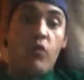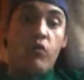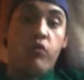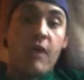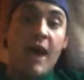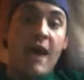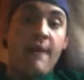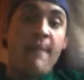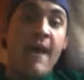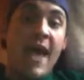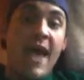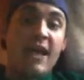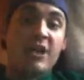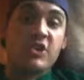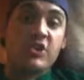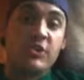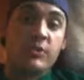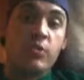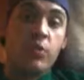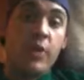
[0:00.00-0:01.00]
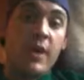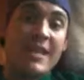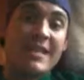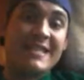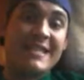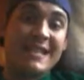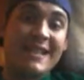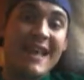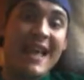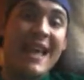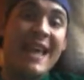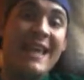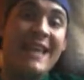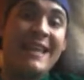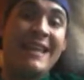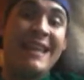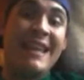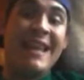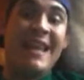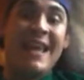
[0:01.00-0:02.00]
Ryback should win
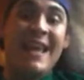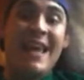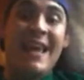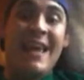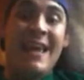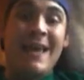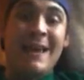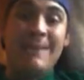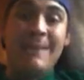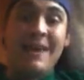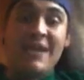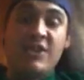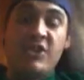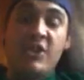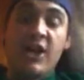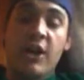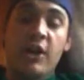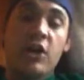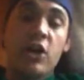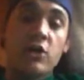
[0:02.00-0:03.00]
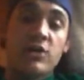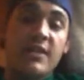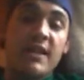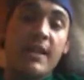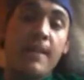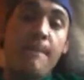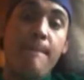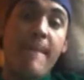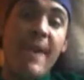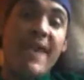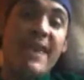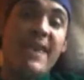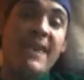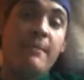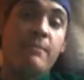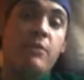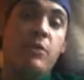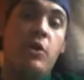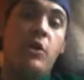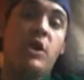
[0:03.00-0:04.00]
tonight because Jericho's going to make
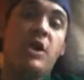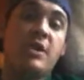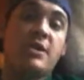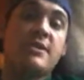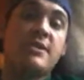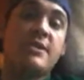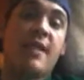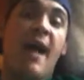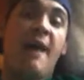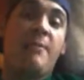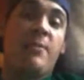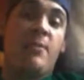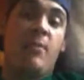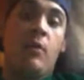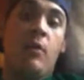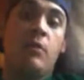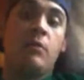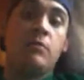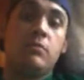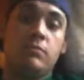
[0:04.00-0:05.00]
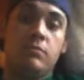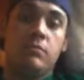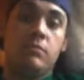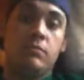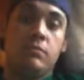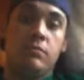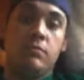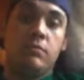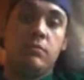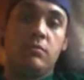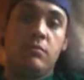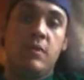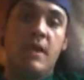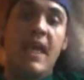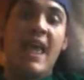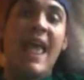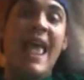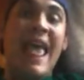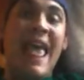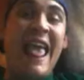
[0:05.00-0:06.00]
him look unstoppable.
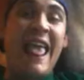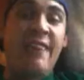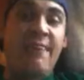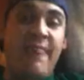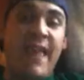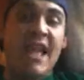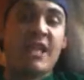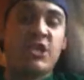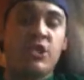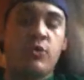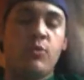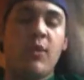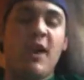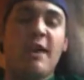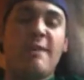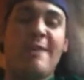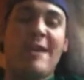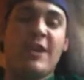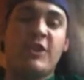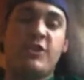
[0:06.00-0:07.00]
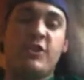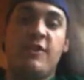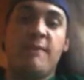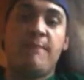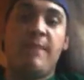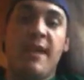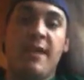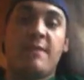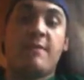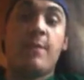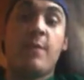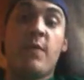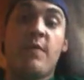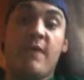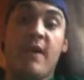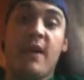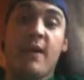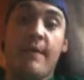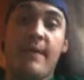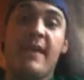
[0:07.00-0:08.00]
And that's who Ryback should have been from the
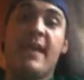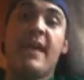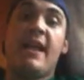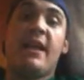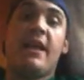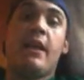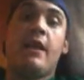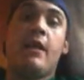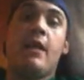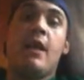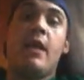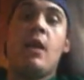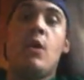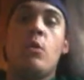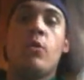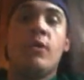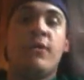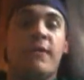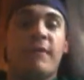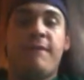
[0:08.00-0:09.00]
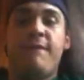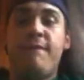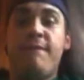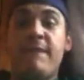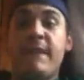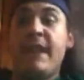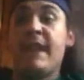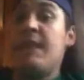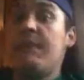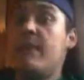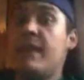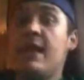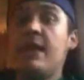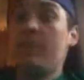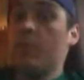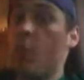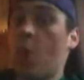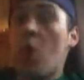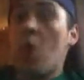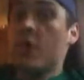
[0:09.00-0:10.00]
very beginning. With the feed
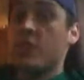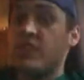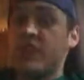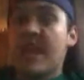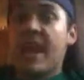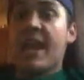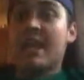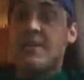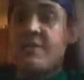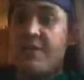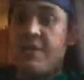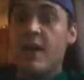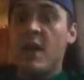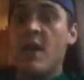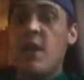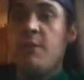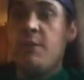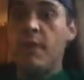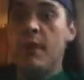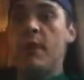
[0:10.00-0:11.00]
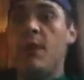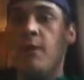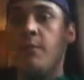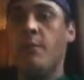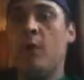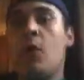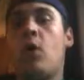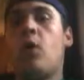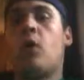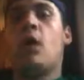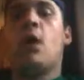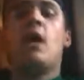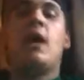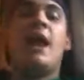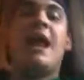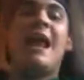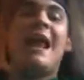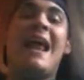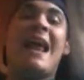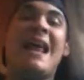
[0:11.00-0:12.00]
me more chance, feed me more.
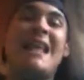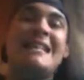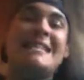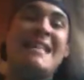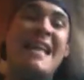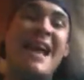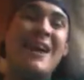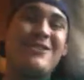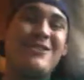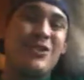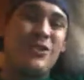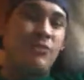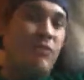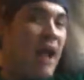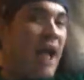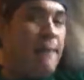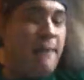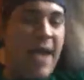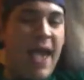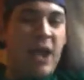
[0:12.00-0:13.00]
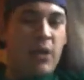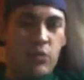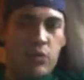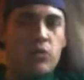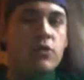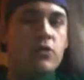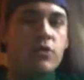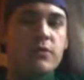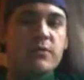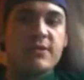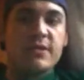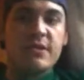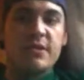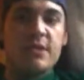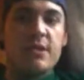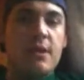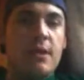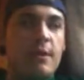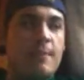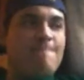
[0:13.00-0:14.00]
Now to Ryback rules.